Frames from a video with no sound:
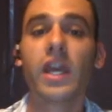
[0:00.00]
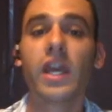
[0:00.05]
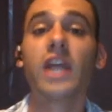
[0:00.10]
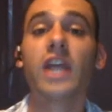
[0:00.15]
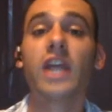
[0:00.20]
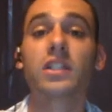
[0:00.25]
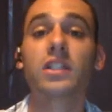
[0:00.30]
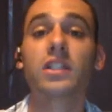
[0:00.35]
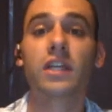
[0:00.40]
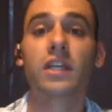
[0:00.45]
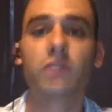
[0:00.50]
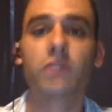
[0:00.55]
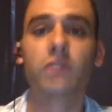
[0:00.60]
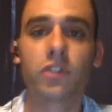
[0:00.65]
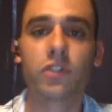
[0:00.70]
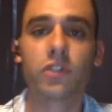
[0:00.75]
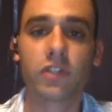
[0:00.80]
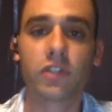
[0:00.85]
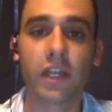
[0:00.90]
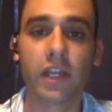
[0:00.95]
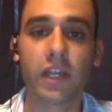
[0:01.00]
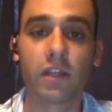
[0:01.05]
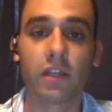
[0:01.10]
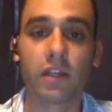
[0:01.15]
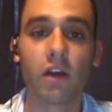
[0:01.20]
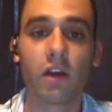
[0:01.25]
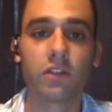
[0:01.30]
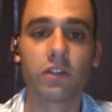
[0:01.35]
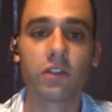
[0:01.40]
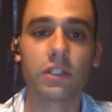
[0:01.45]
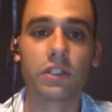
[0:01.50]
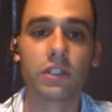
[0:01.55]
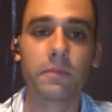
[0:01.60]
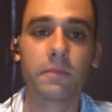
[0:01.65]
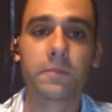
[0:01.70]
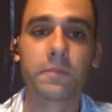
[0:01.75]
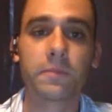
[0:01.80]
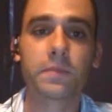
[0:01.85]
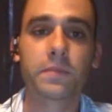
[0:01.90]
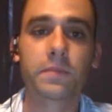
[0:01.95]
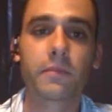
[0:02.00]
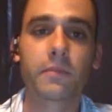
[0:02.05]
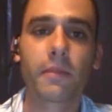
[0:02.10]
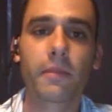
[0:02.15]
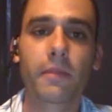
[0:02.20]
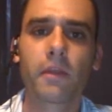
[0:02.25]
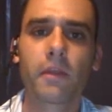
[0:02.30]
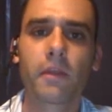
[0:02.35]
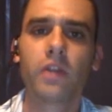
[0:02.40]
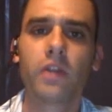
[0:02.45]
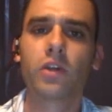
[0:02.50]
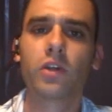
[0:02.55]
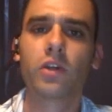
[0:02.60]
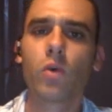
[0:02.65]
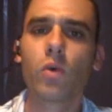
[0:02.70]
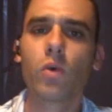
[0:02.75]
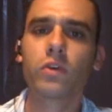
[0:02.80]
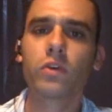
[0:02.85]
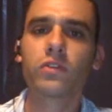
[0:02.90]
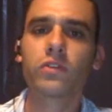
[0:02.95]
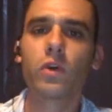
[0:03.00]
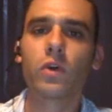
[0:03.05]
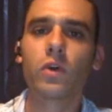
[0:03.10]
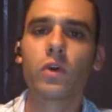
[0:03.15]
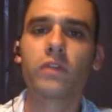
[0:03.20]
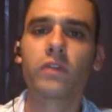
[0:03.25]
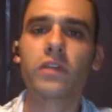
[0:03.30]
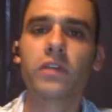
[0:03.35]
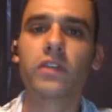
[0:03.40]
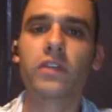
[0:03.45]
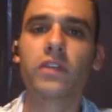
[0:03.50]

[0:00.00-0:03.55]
and leverage technology. The cornerstone of